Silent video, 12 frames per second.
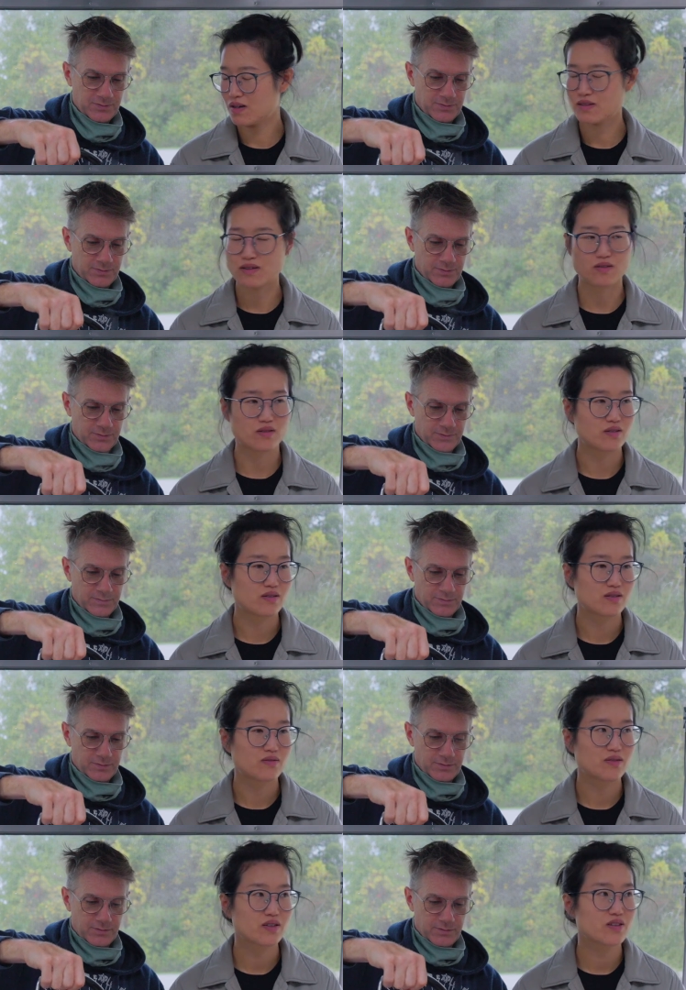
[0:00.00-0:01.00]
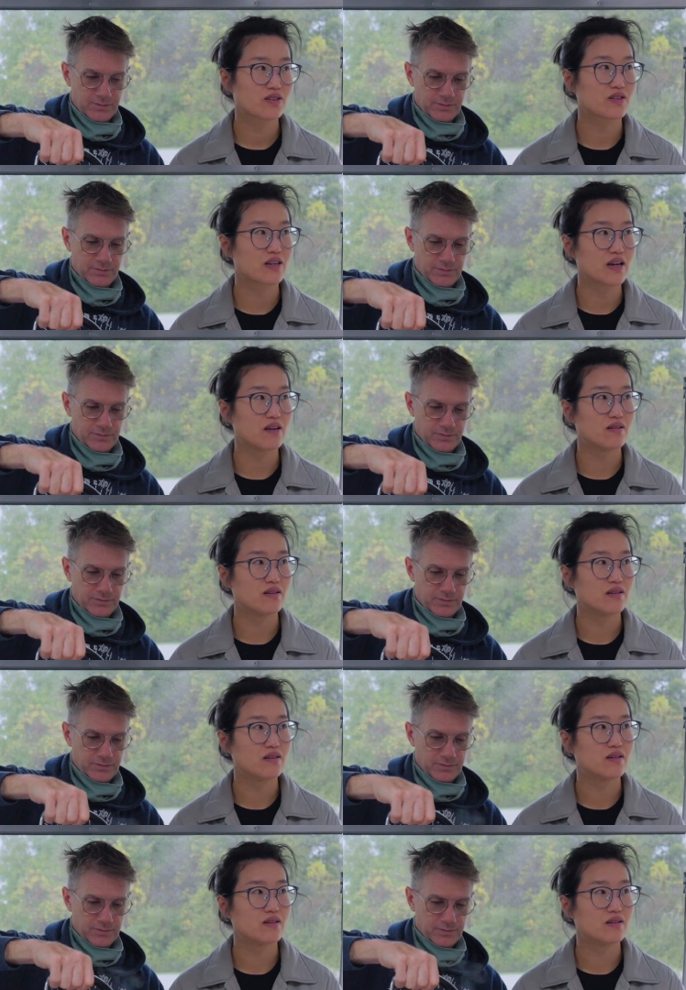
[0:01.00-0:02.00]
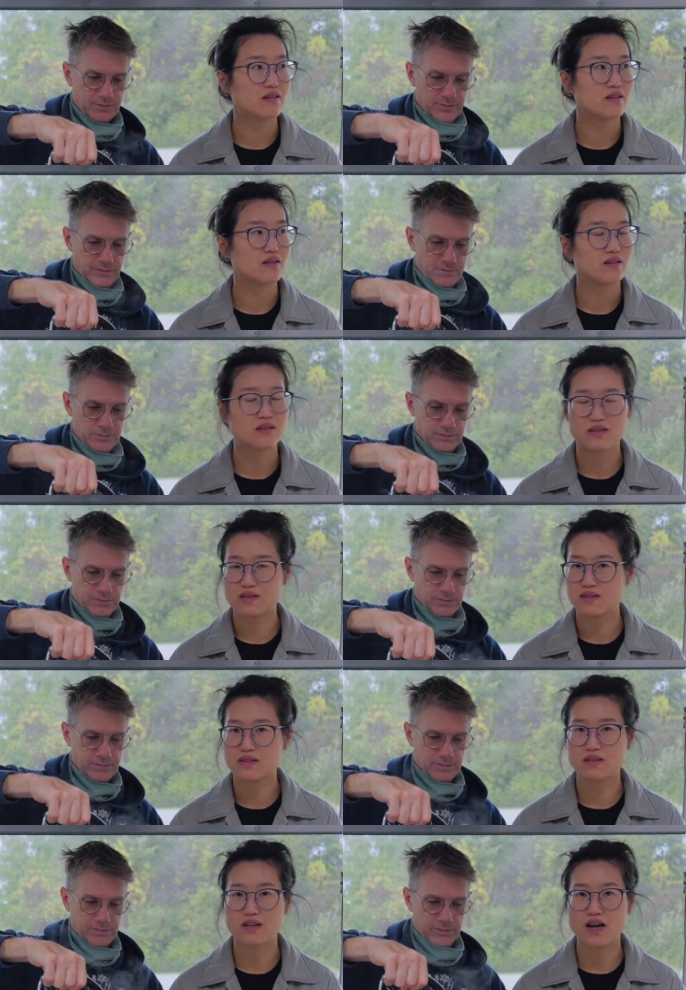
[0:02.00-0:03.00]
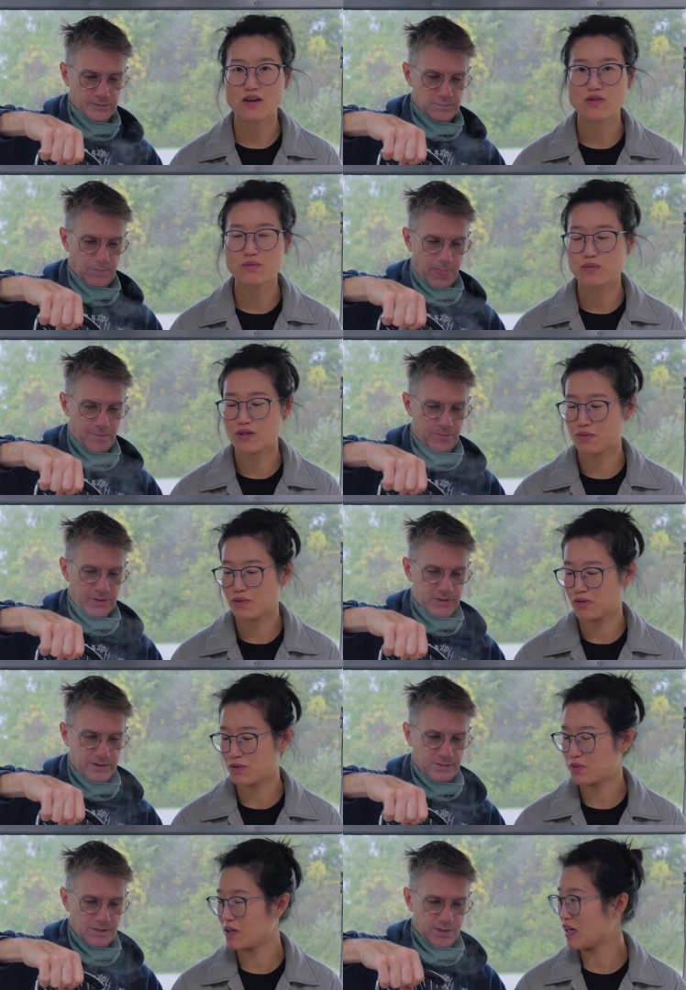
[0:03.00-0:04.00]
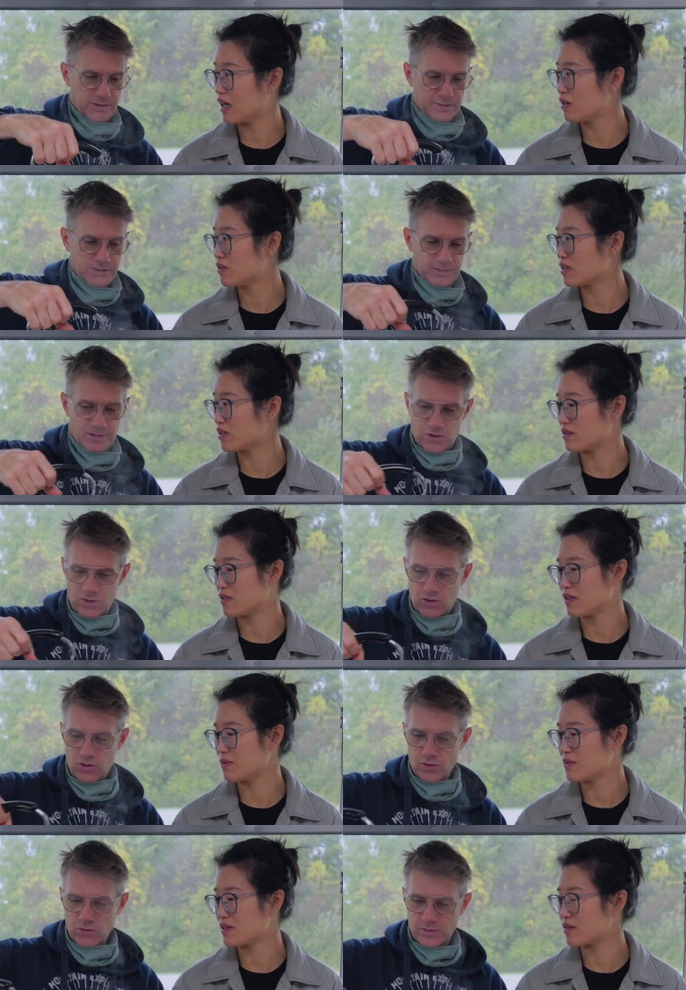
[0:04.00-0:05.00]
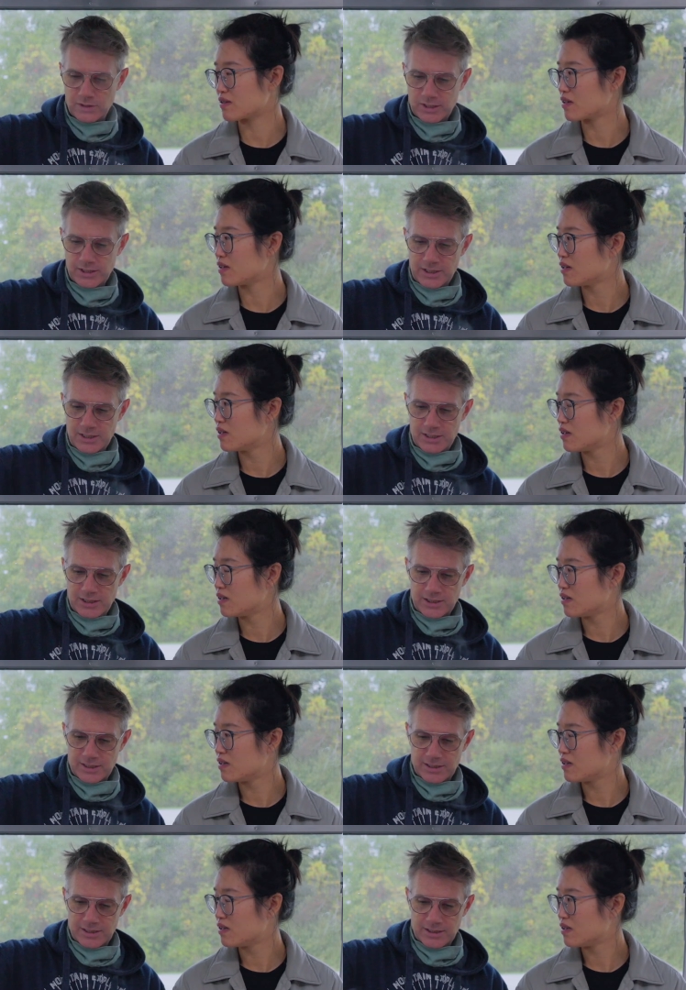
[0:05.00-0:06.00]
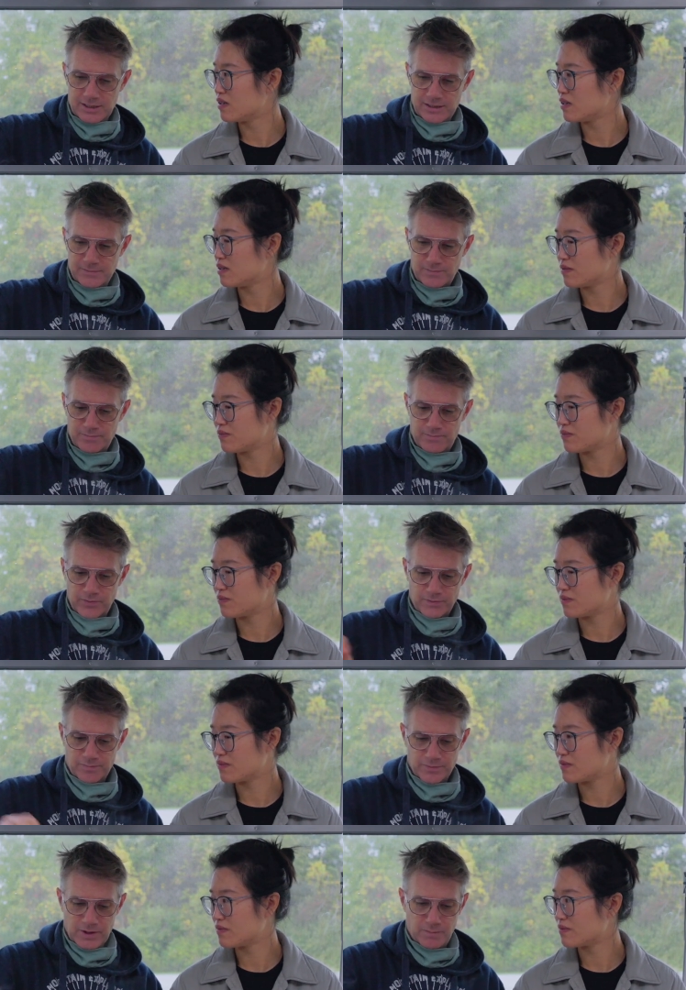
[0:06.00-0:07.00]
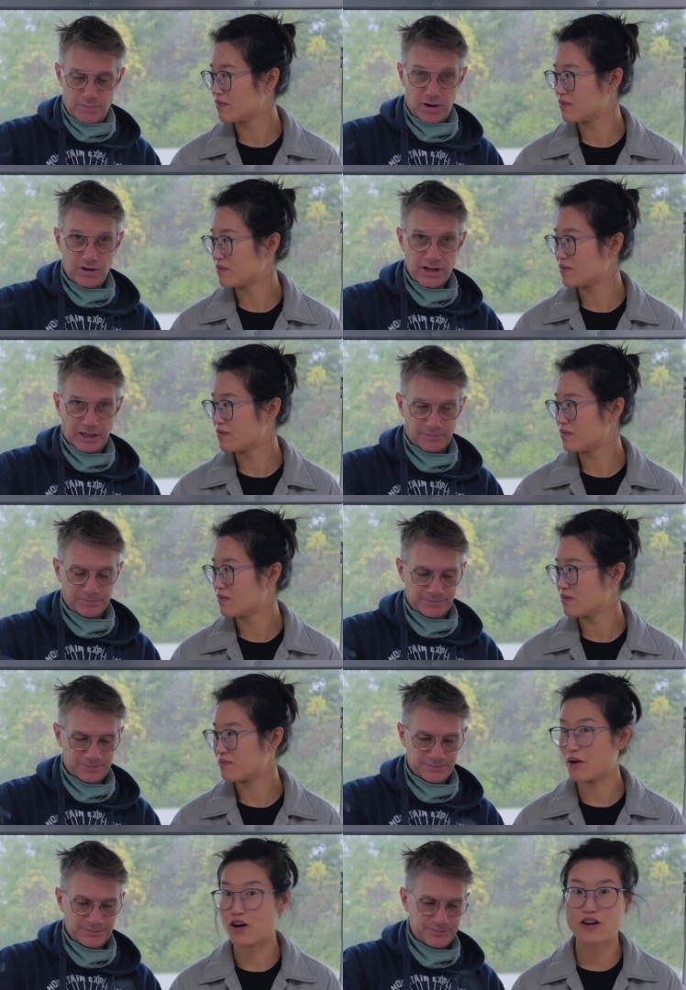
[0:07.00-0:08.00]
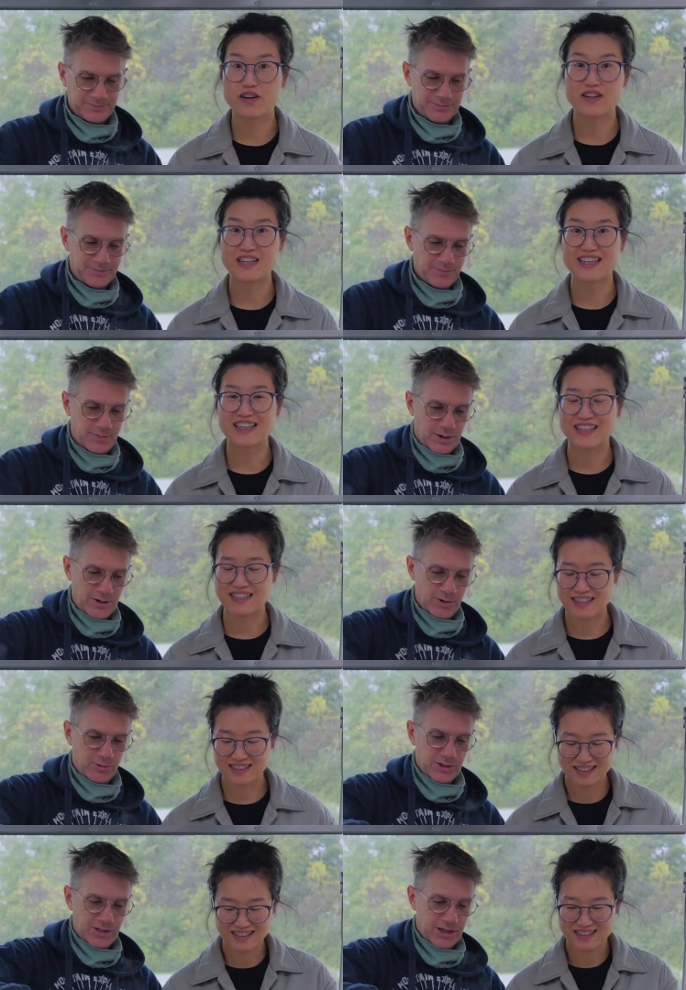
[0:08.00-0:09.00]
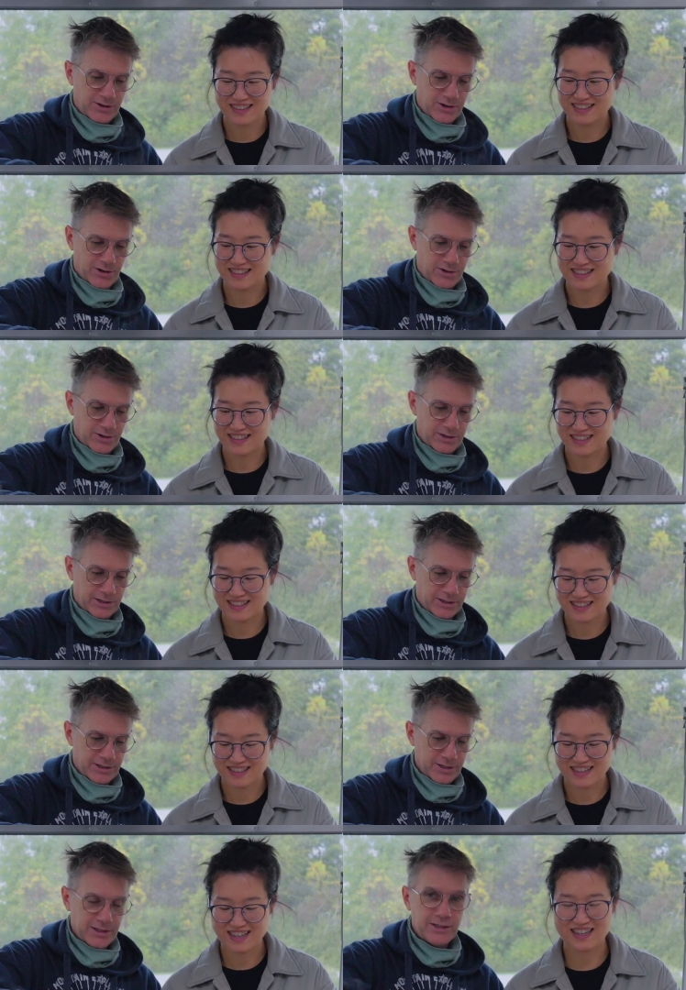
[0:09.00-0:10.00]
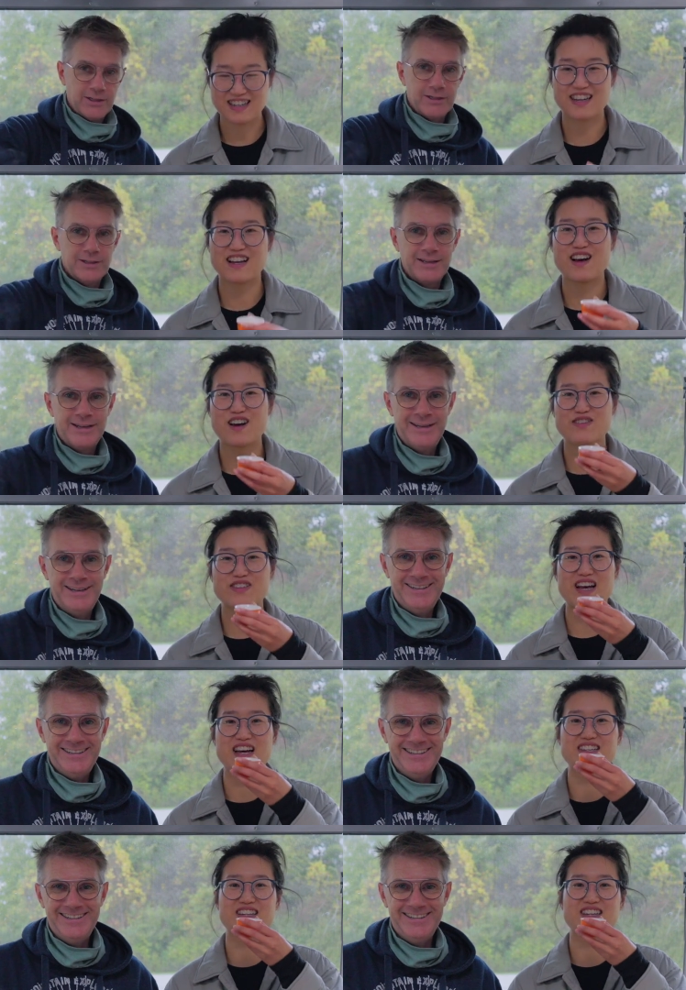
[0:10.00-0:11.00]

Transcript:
Speaker 1: No, what's his name? The guy who burped super loud in oh, Simpsons.
Speaker 2: Um, Barney.
Speaker 1: Barney. Barney
Speaker 2: was the alcoholic.
Speaker 1: I love that.